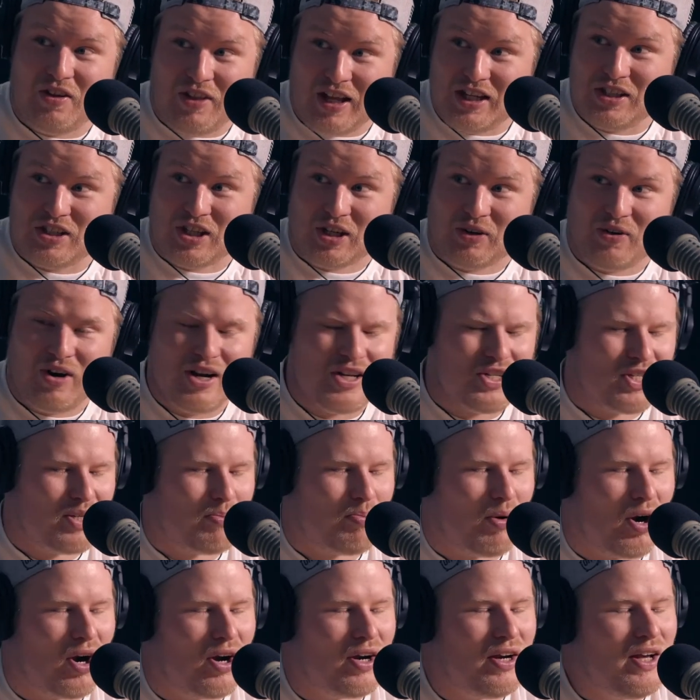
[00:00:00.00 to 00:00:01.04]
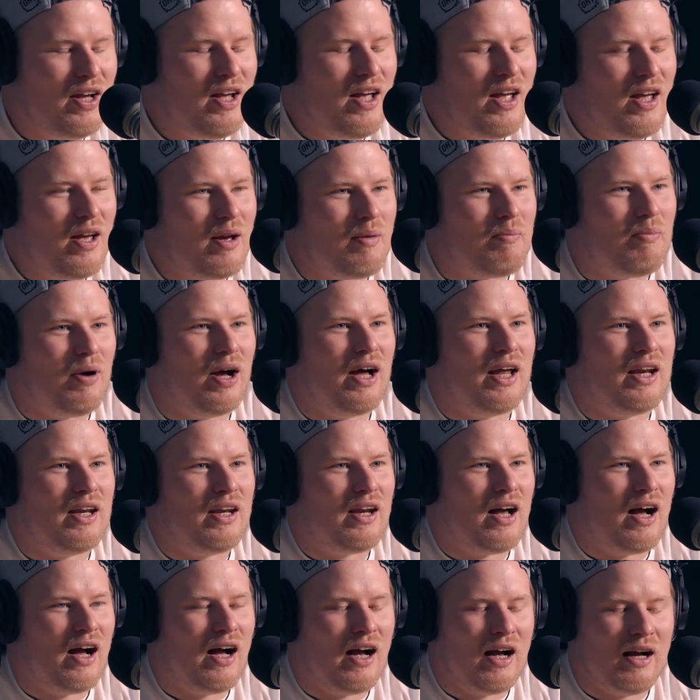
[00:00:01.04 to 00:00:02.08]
That's the crazy part. Mm-hmm. But